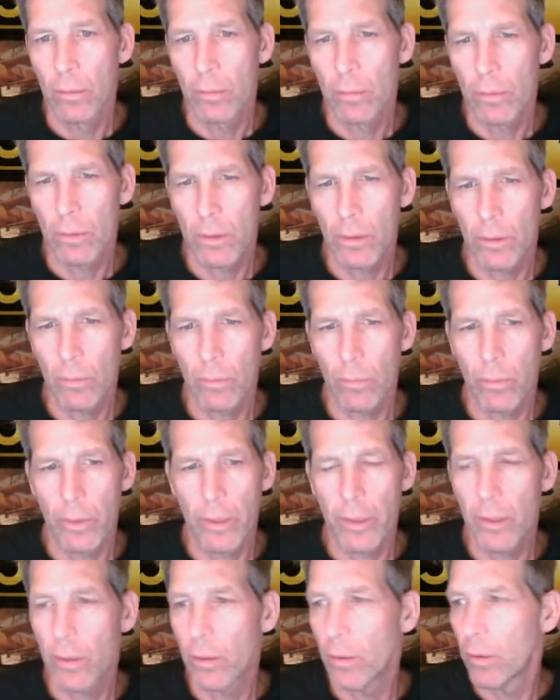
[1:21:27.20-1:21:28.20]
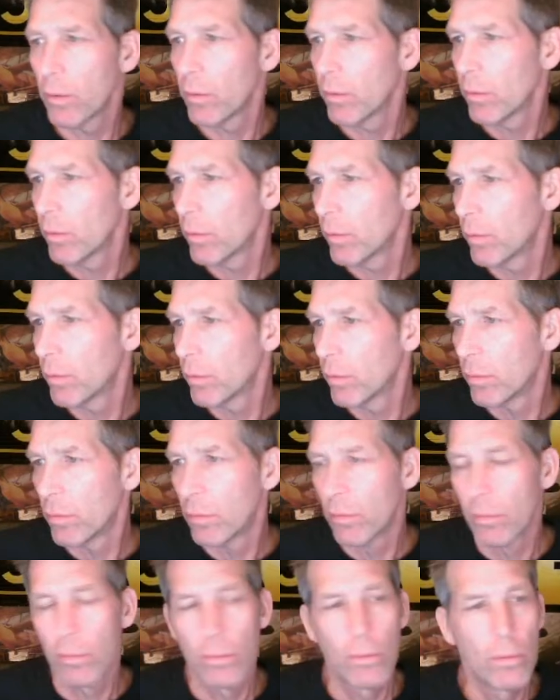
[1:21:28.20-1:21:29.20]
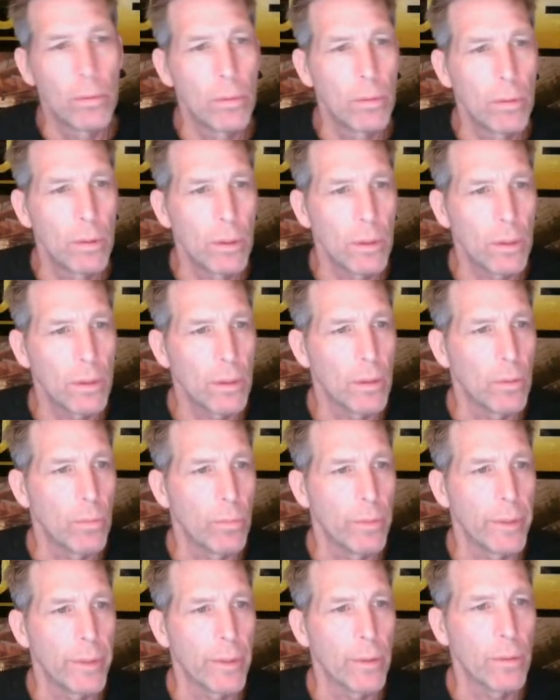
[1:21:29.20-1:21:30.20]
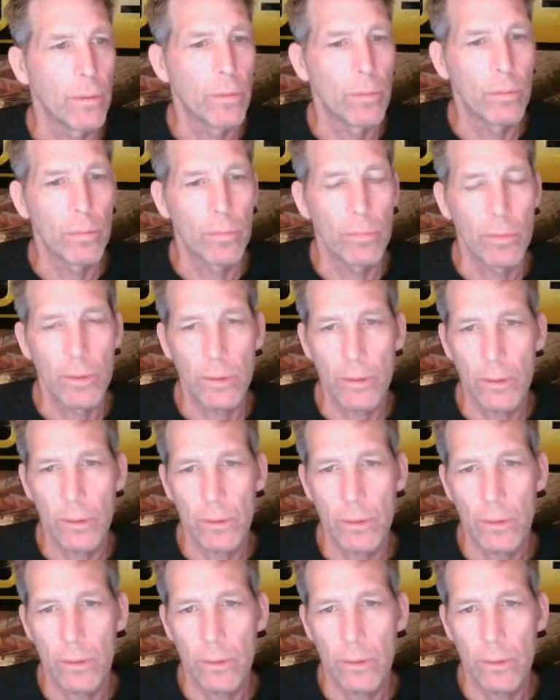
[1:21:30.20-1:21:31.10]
Is that a Waco? No, Waco. What is it?